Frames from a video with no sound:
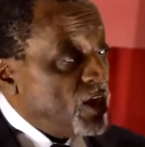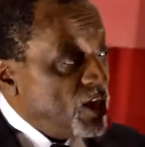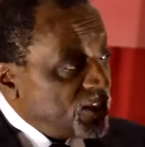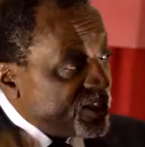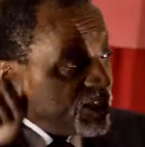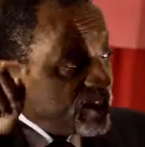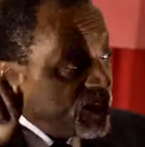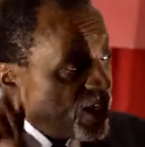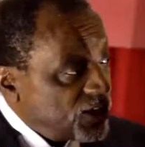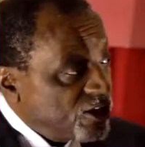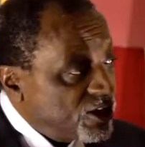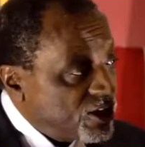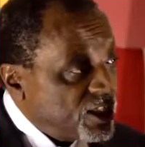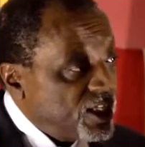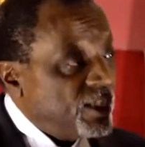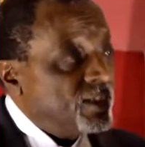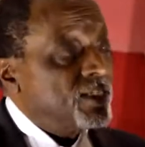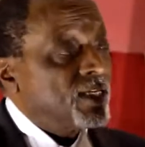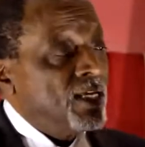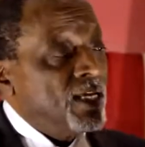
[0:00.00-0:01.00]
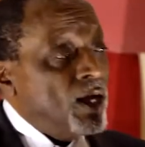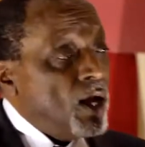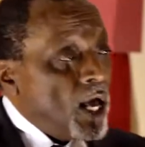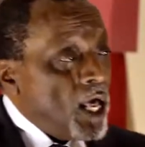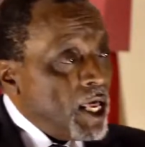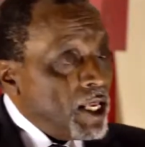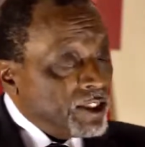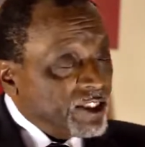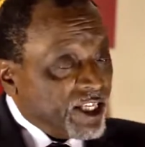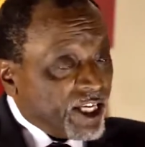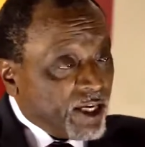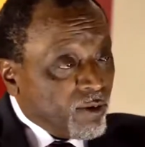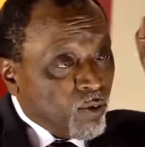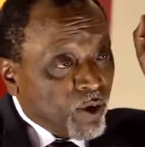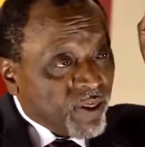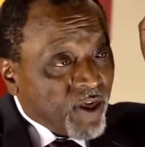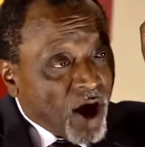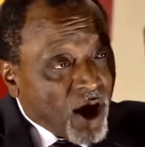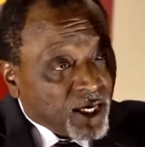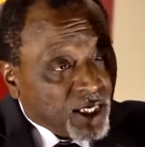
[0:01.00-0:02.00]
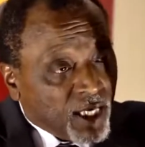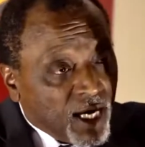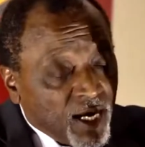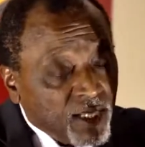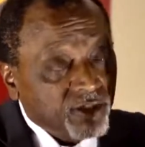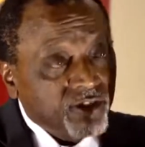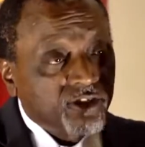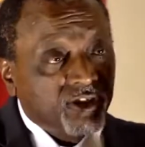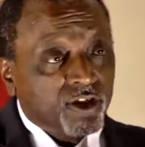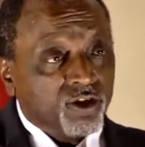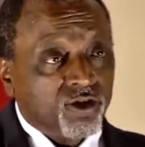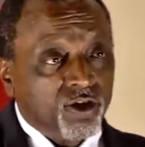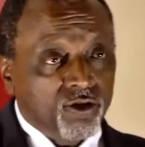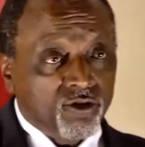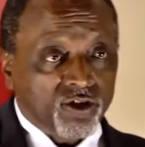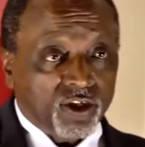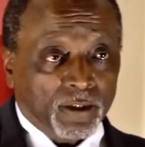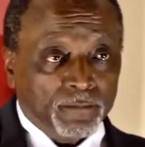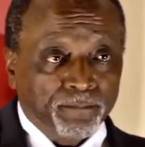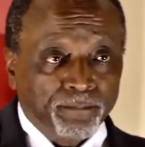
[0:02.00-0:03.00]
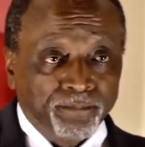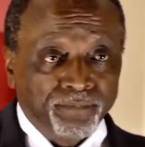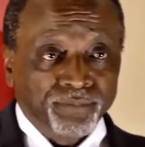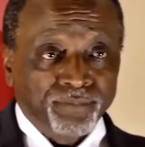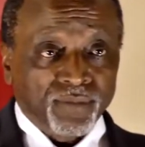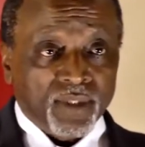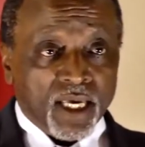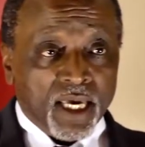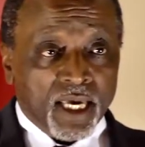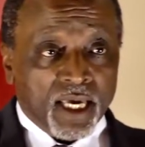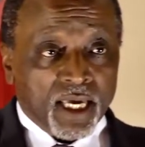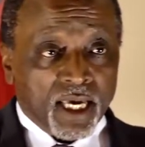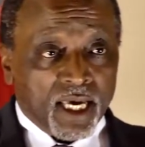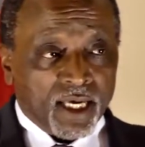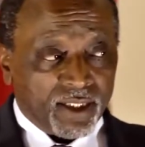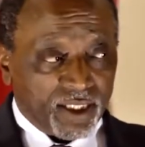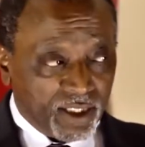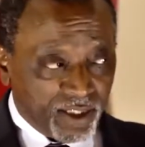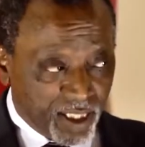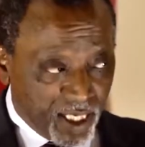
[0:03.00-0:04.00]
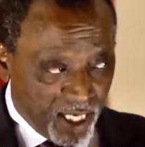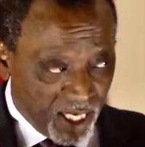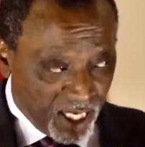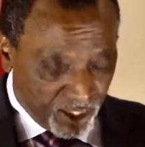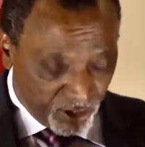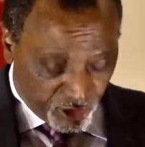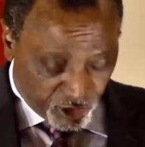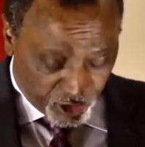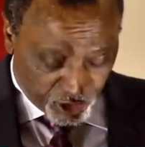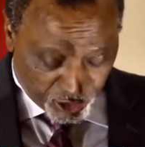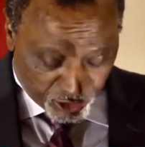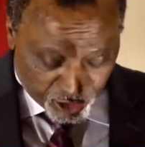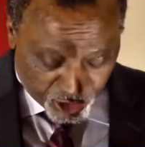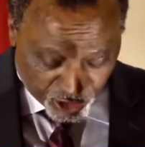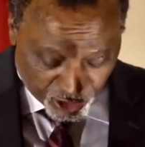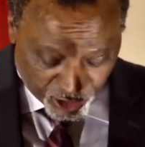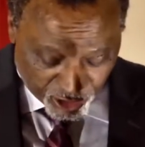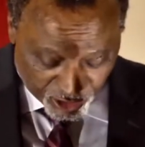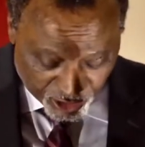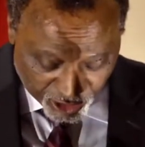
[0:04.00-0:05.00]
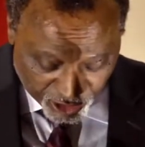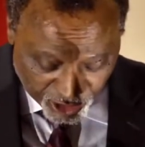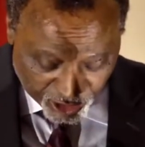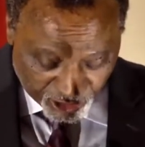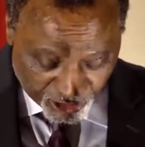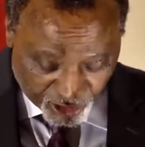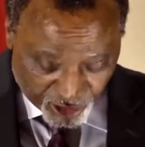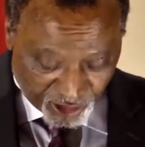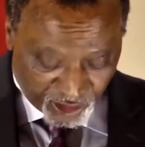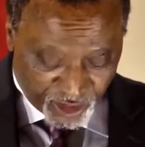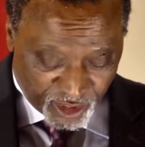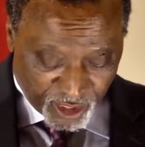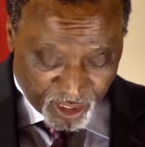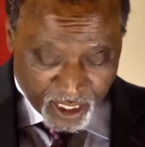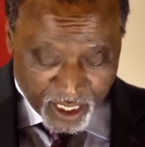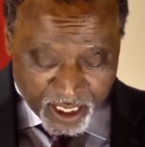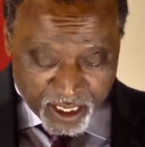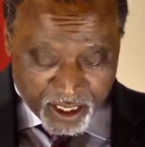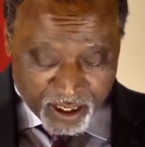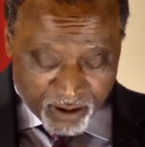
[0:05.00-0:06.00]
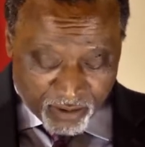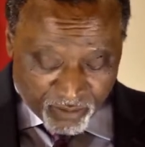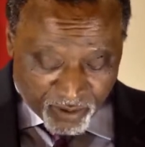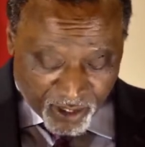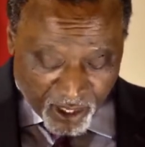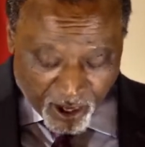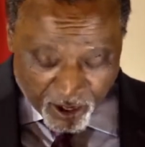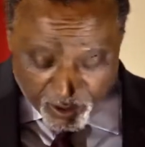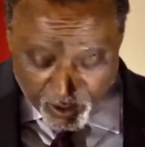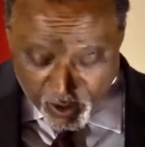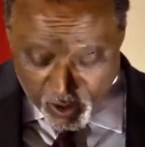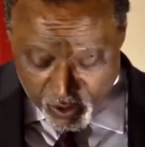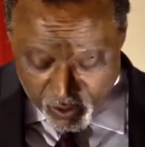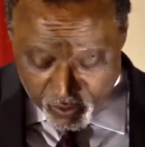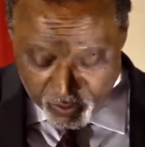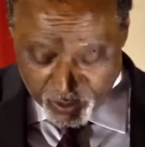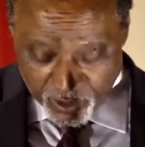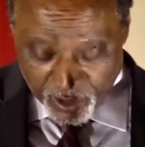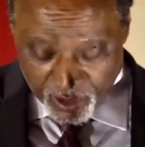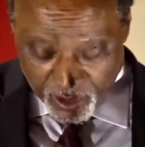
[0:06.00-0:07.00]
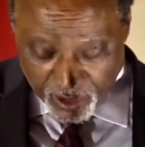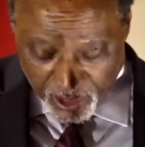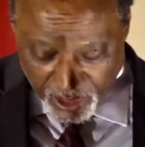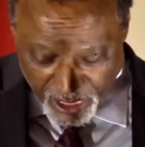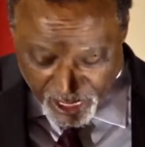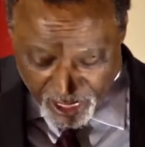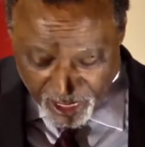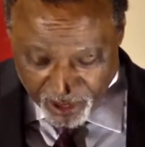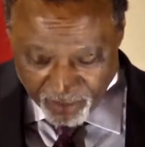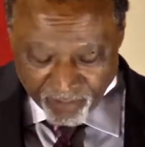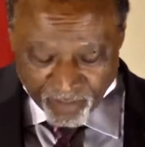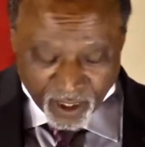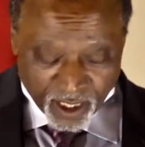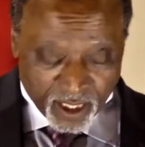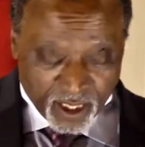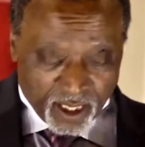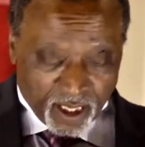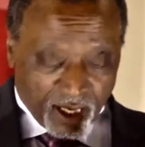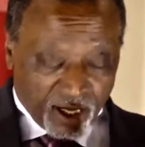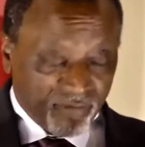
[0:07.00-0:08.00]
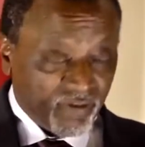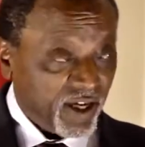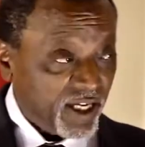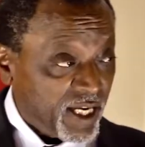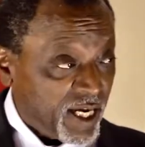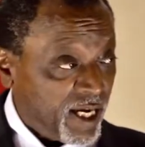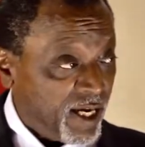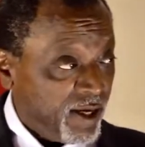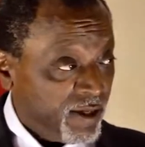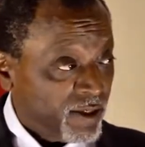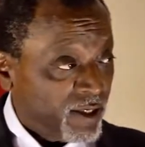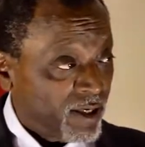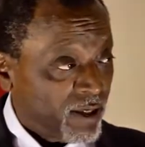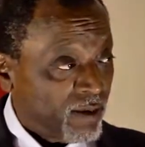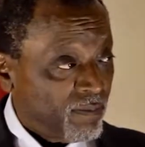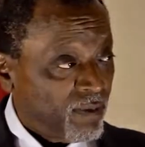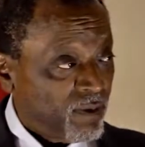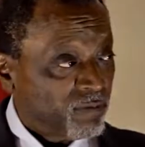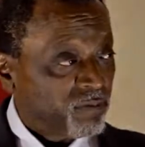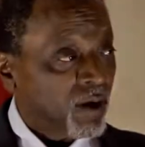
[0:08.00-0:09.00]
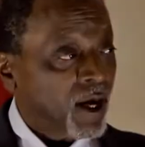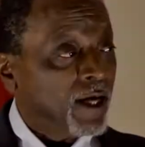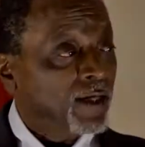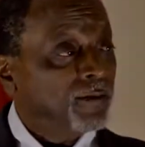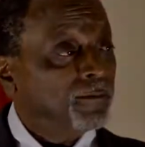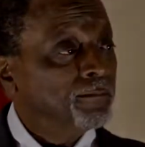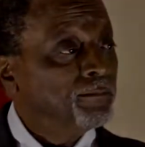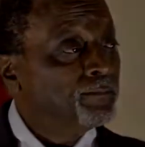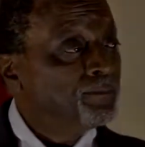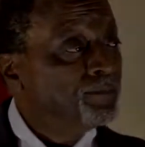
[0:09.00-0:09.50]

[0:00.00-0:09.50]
consistency with our Constitution and in conscience consistency with our own claim of unalienable rights.